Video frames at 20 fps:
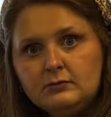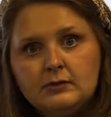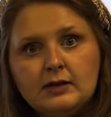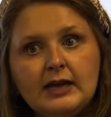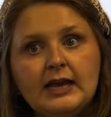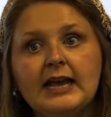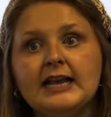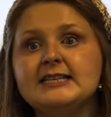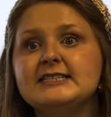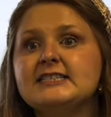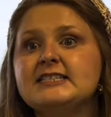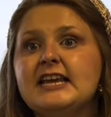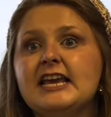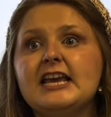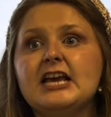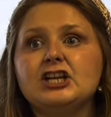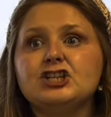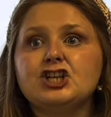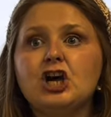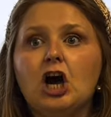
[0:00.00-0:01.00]
is T
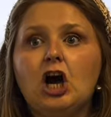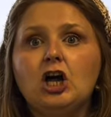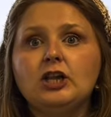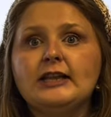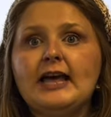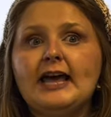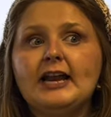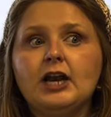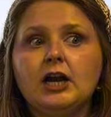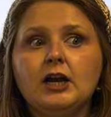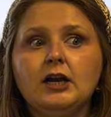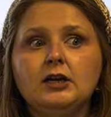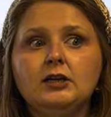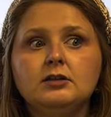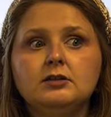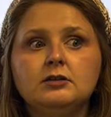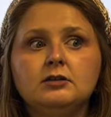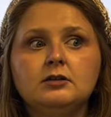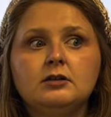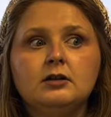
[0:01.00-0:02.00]
a tall letter?
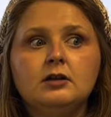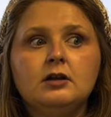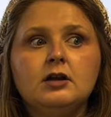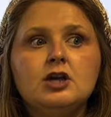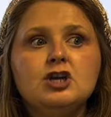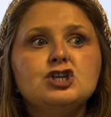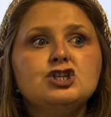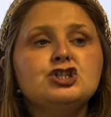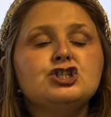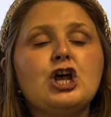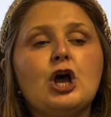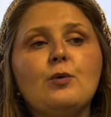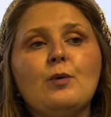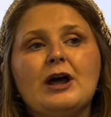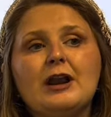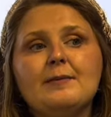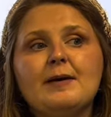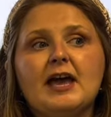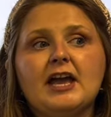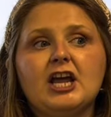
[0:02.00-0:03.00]
So what
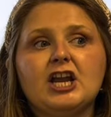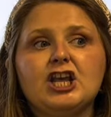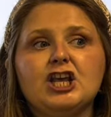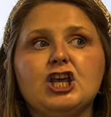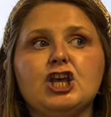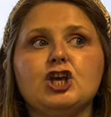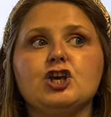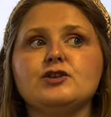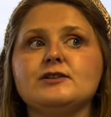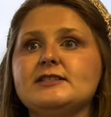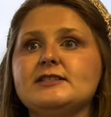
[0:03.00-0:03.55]
am I going to use?